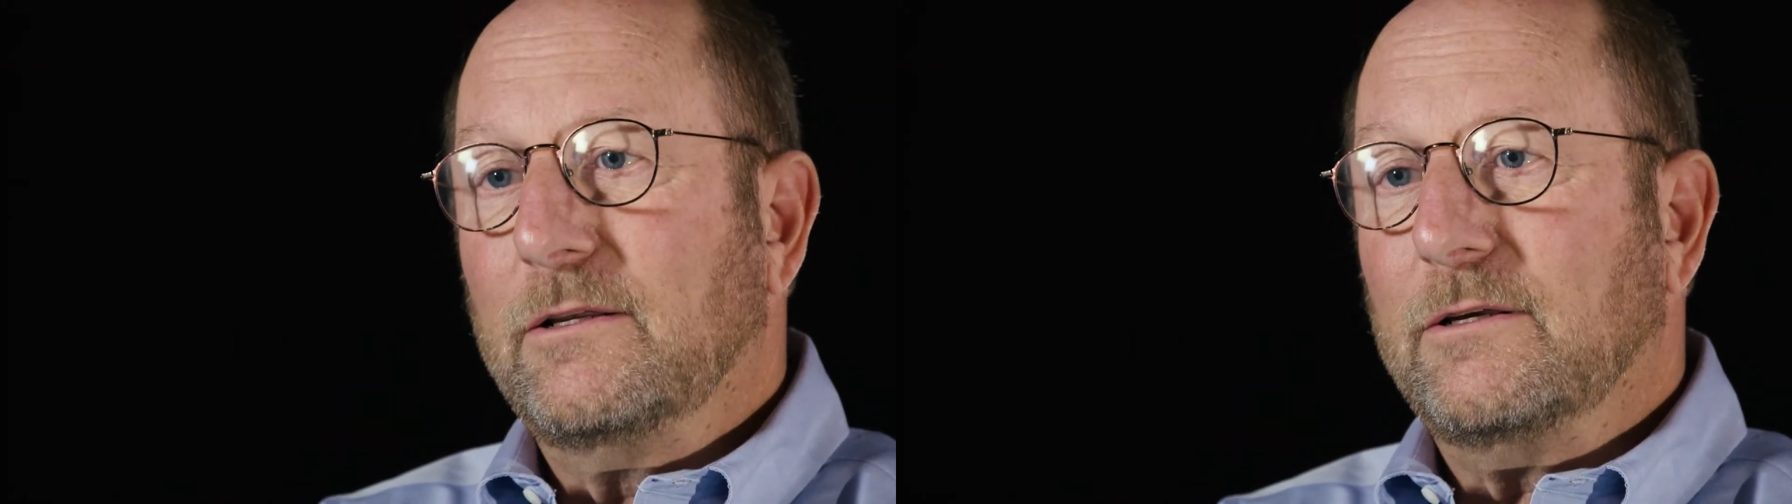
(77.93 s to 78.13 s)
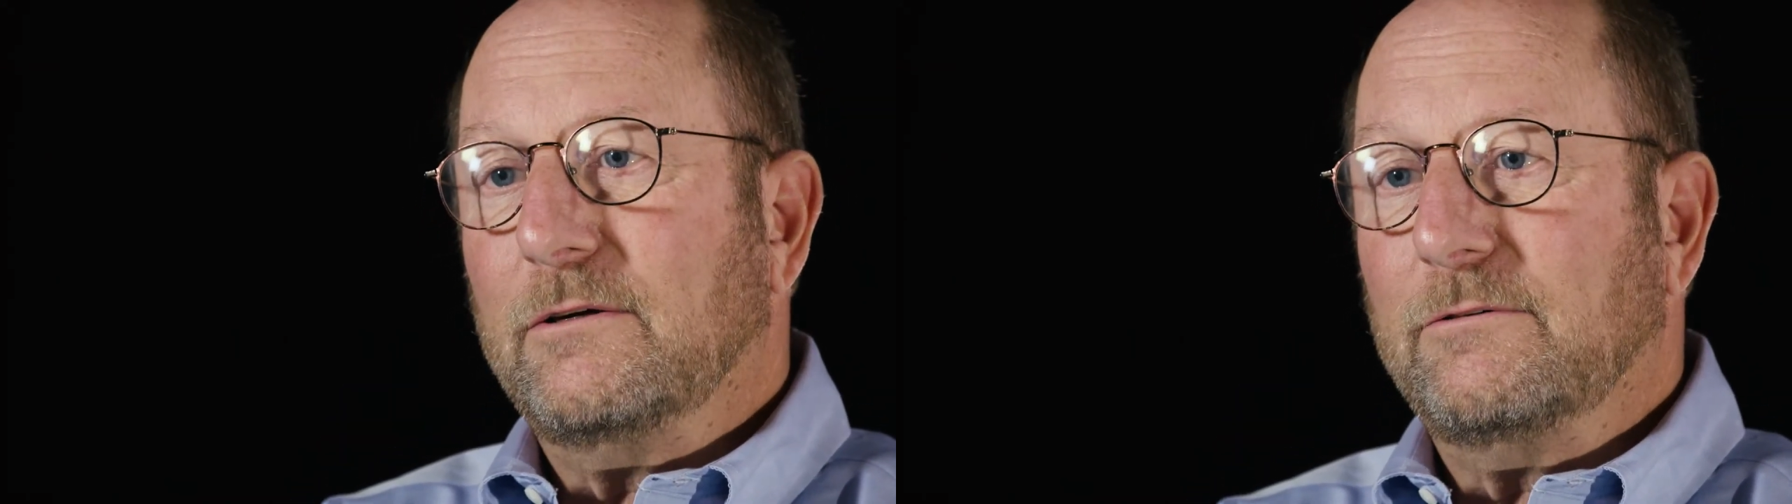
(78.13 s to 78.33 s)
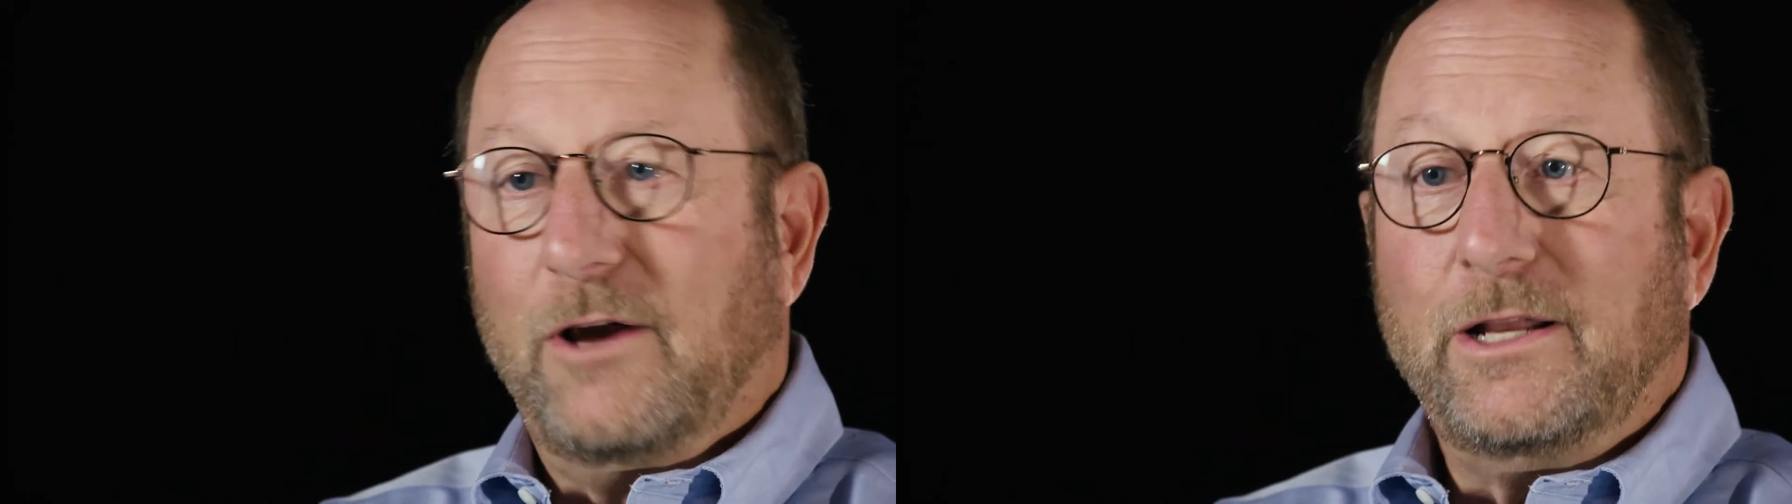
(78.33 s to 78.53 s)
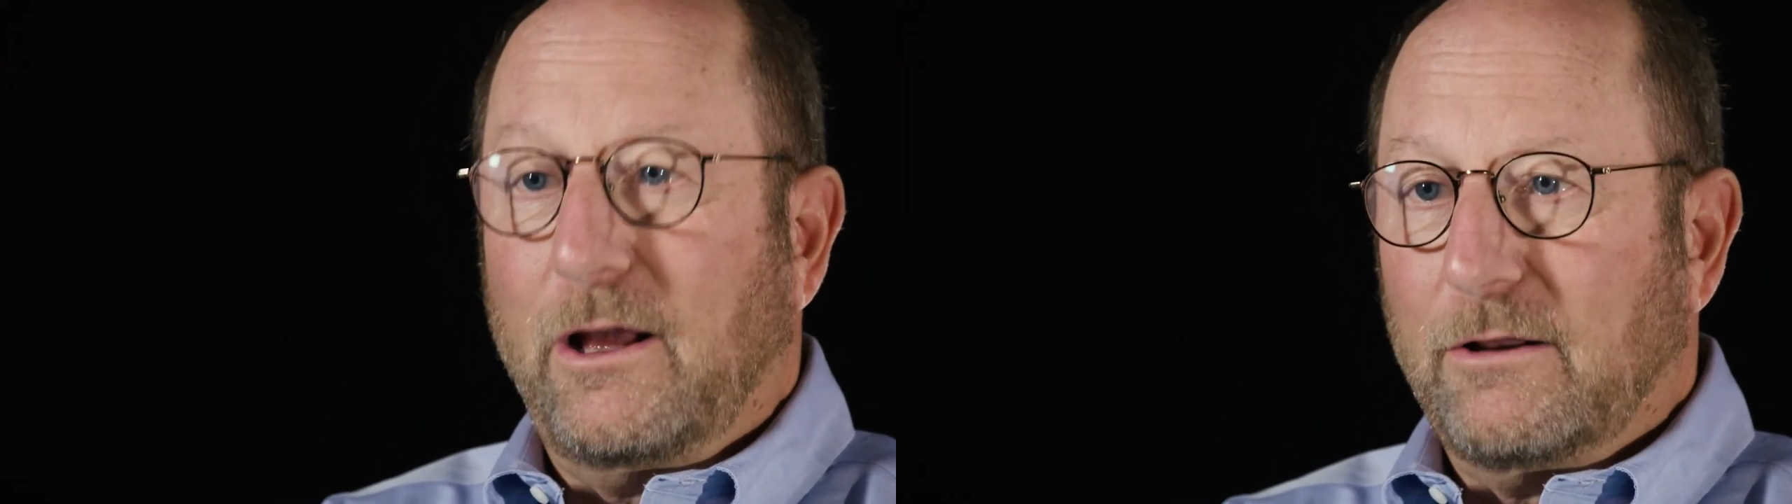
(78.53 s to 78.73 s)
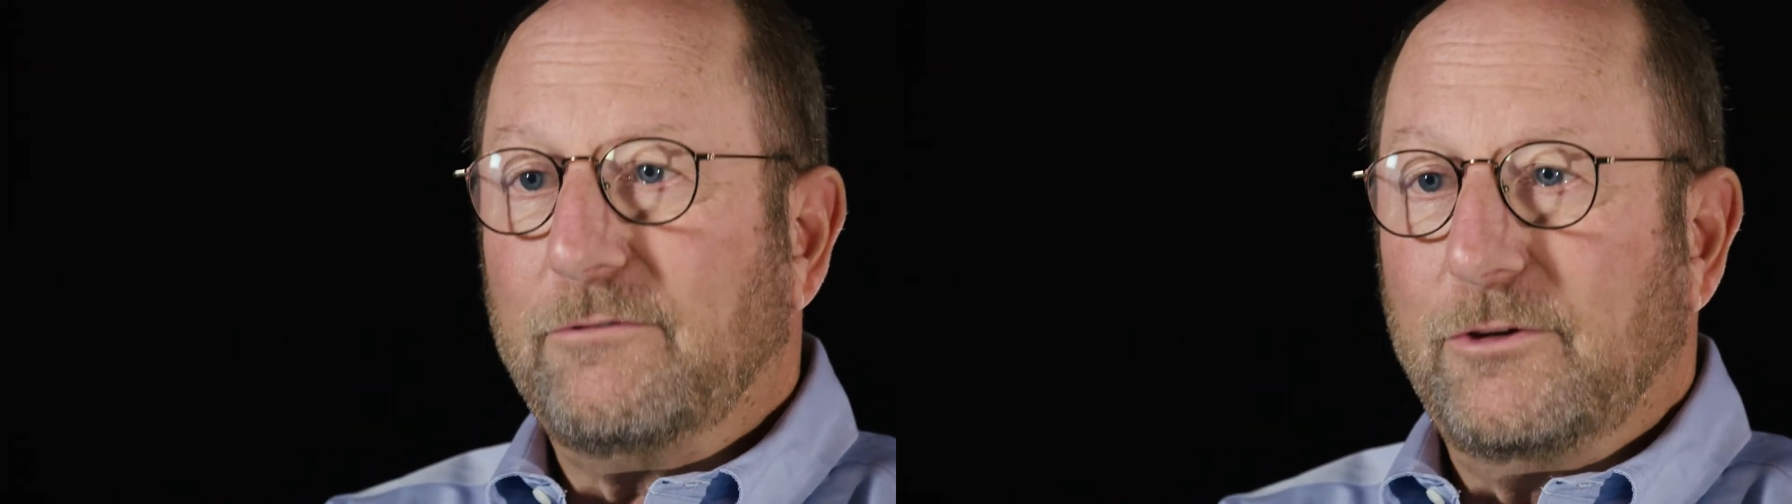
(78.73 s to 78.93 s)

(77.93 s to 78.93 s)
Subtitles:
to find out if